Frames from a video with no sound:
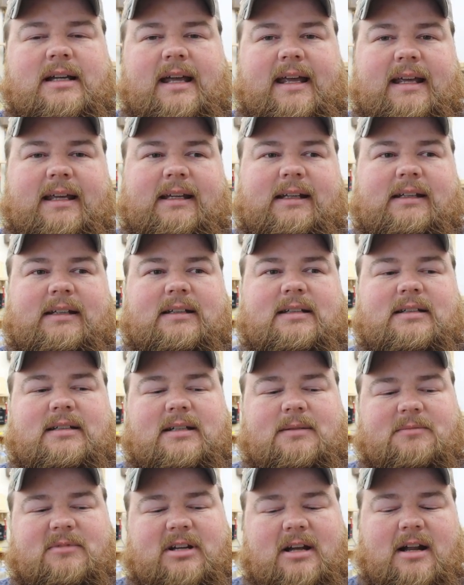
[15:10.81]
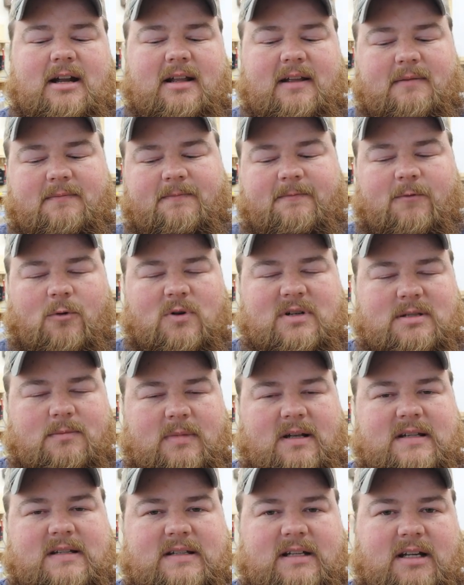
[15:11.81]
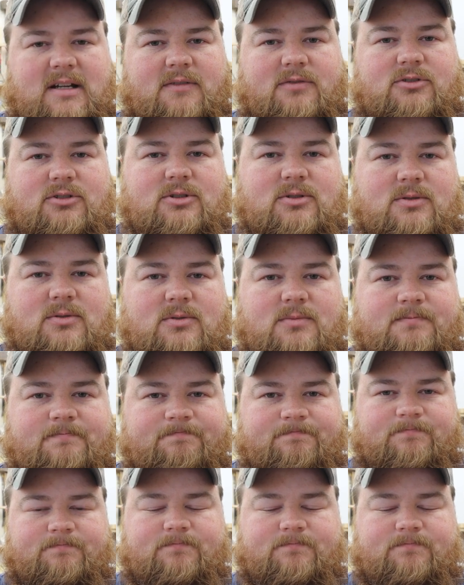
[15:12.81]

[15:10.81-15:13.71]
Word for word: And I'm kind of forcing myself to